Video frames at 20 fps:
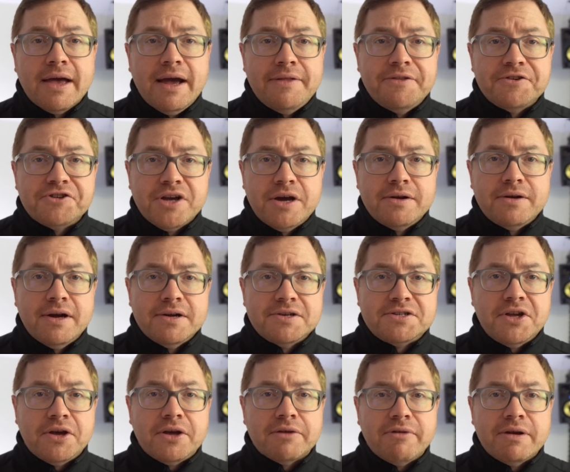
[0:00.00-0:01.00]
in the show notes
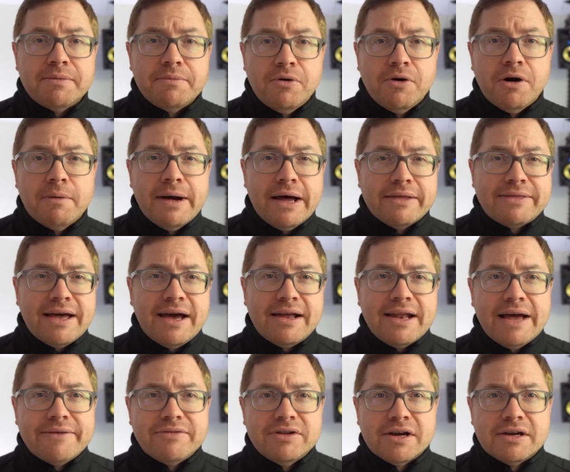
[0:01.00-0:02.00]
so you can read more about that and
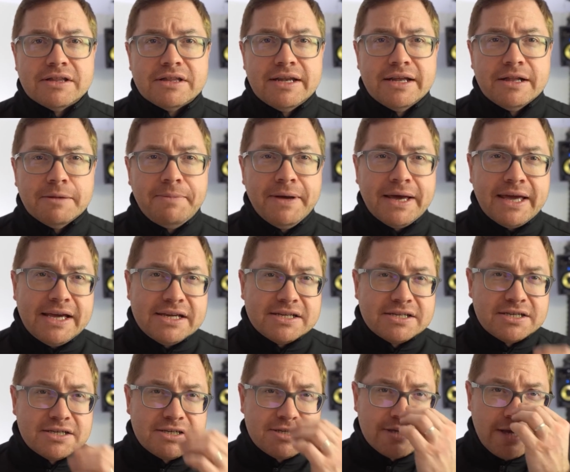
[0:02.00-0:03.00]
have a look at the little
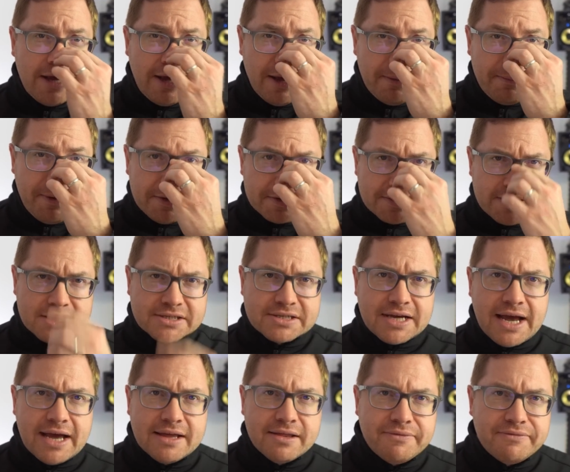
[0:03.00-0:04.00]
pickies. Polestar
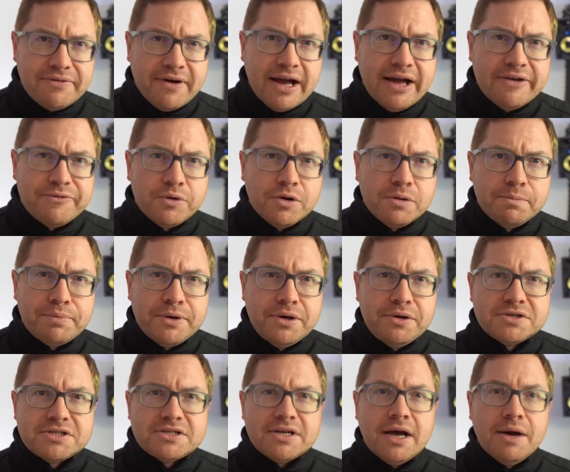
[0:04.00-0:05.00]
saying the 5 will
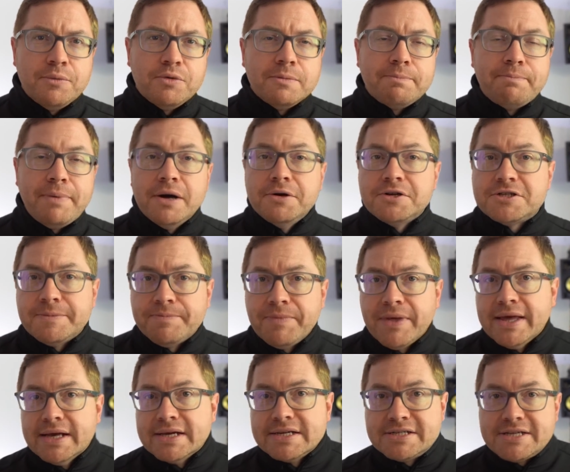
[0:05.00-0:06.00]

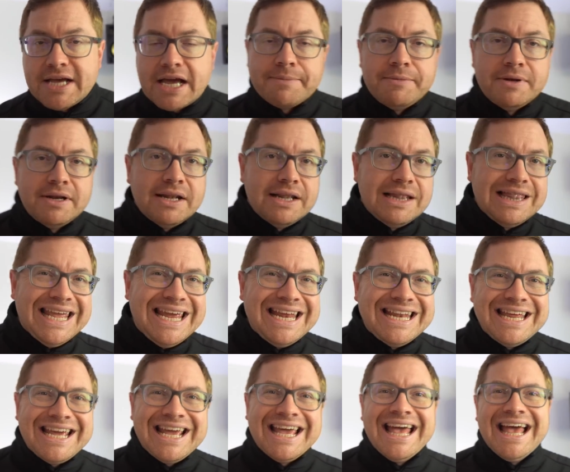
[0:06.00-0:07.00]
boast
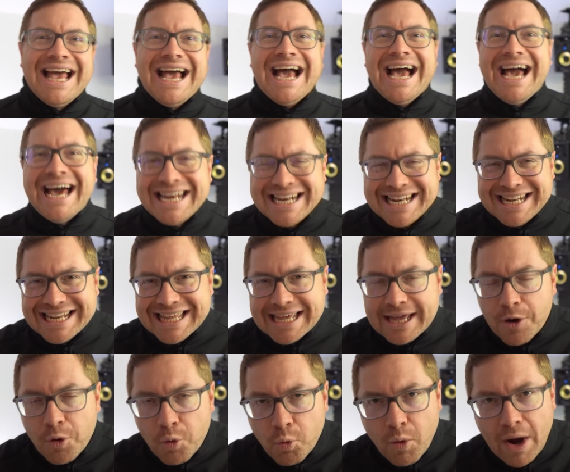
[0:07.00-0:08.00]
segment-leading
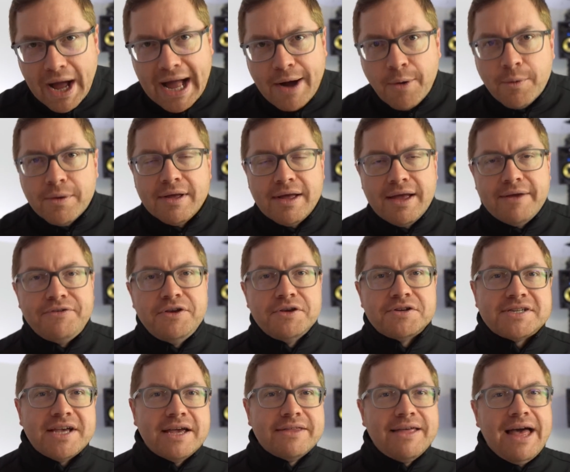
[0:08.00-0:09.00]
handling. Wow. If you
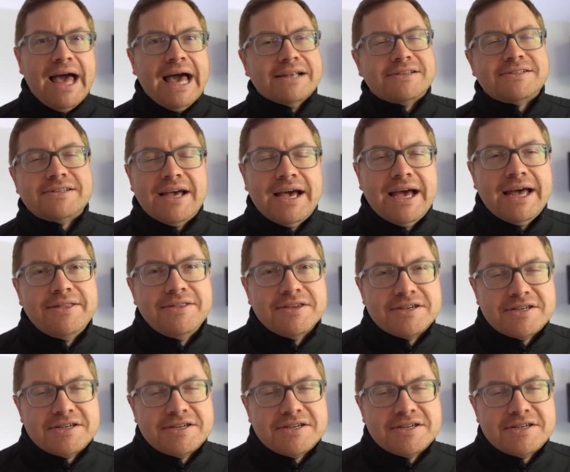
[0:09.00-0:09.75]
say that and the